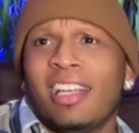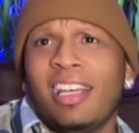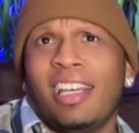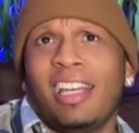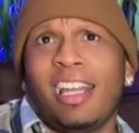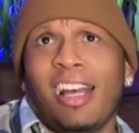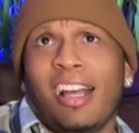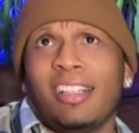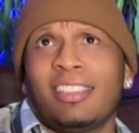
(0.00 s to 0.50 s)

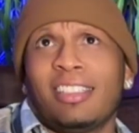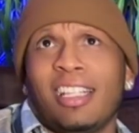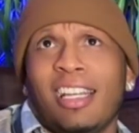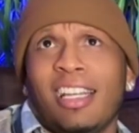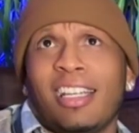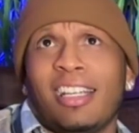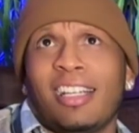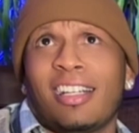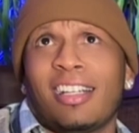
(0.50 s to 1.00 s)
And I was
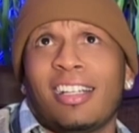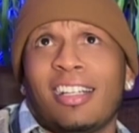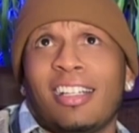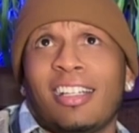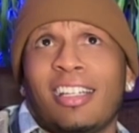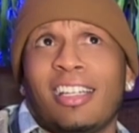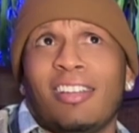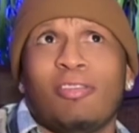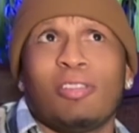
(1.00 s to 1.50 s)
like,
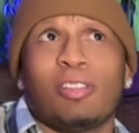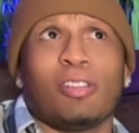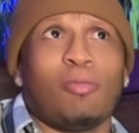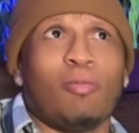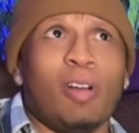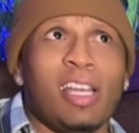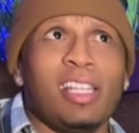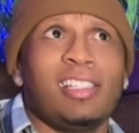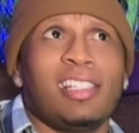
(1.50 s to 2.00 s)
it was a
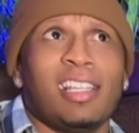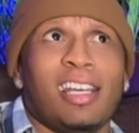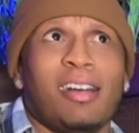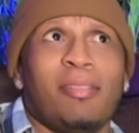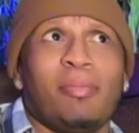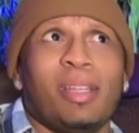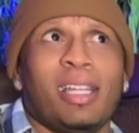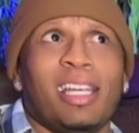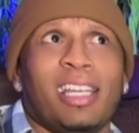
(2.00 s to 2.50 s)
Wednesday.
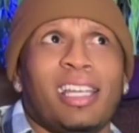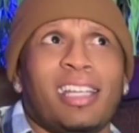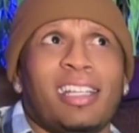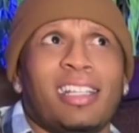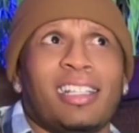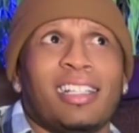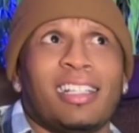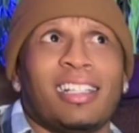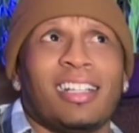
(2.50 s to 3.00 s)
I'm like,
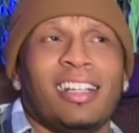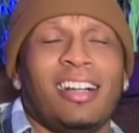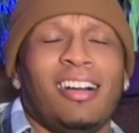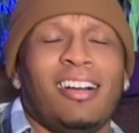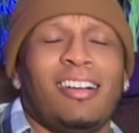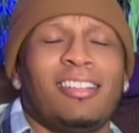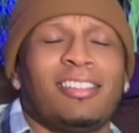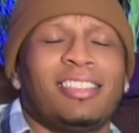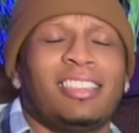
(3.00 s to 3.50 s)

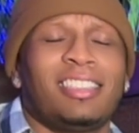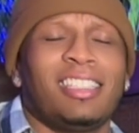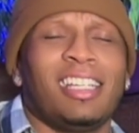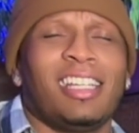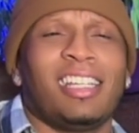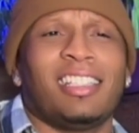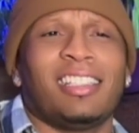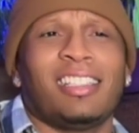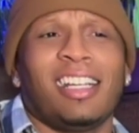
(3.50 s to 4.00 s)
oh shit.
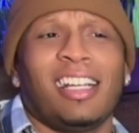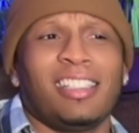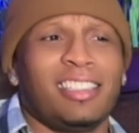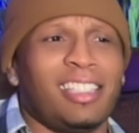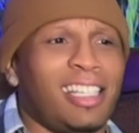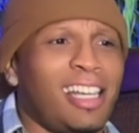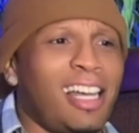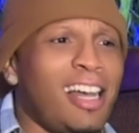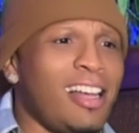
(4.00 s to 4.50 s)
I was
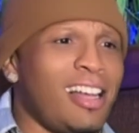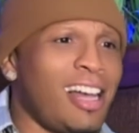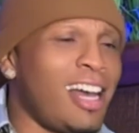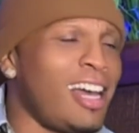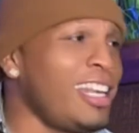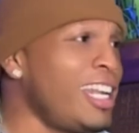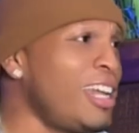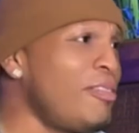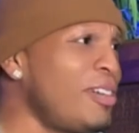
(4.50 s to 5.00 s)
like,
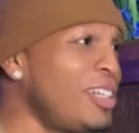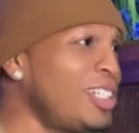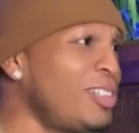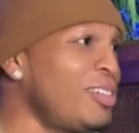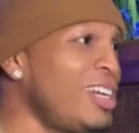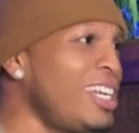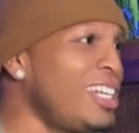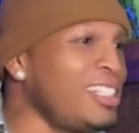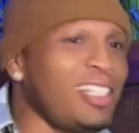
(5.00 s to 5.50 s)
I never
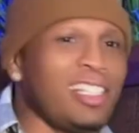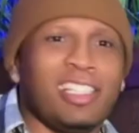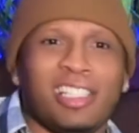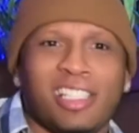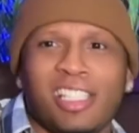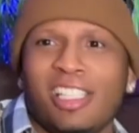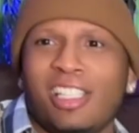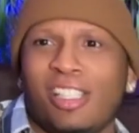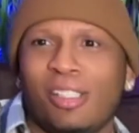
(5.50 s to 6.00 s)
trained
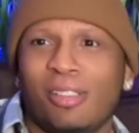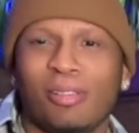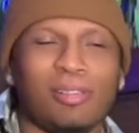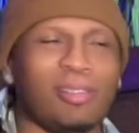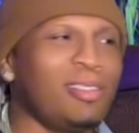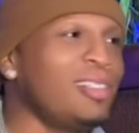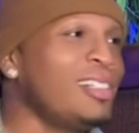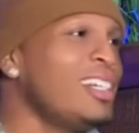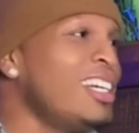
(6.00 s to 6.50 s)

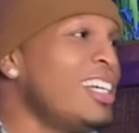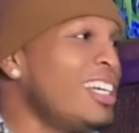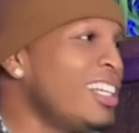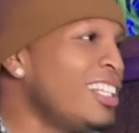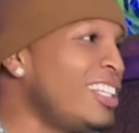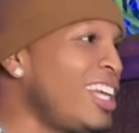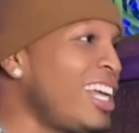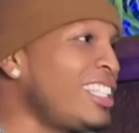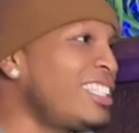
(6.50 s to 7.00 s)
jiu-jitsu,
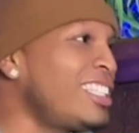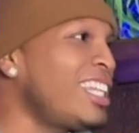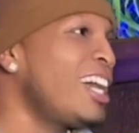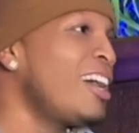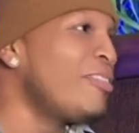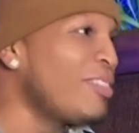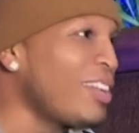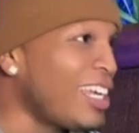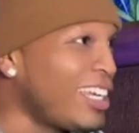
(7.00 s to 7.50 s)
that
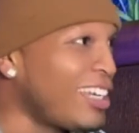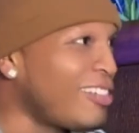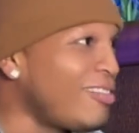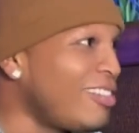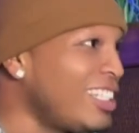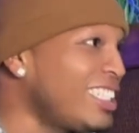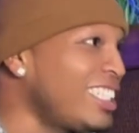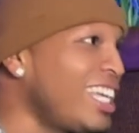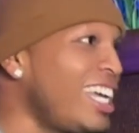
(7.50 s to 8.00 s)
stuff. Like,
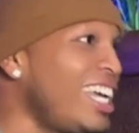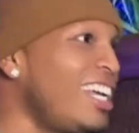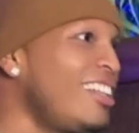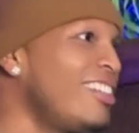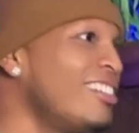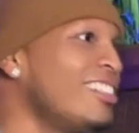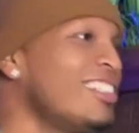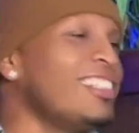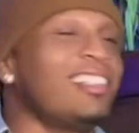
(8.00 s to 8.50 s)
what the hell?